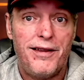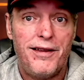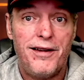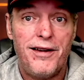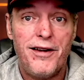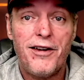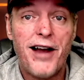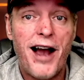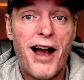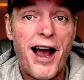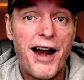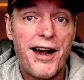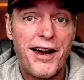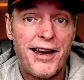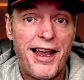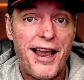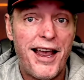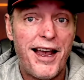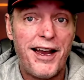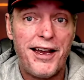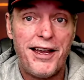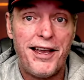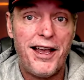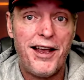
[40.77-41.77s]
you kind of
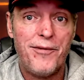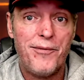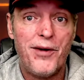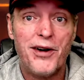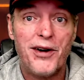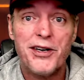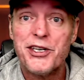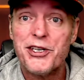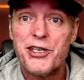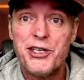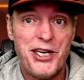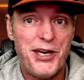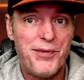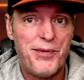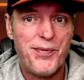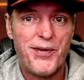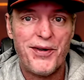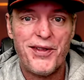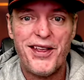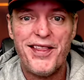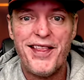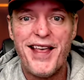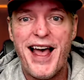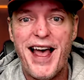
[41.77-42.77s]
can't get much cheaper
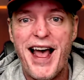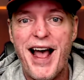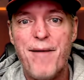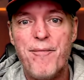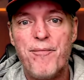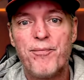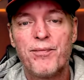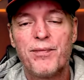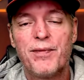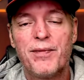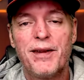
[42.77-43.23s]
than that.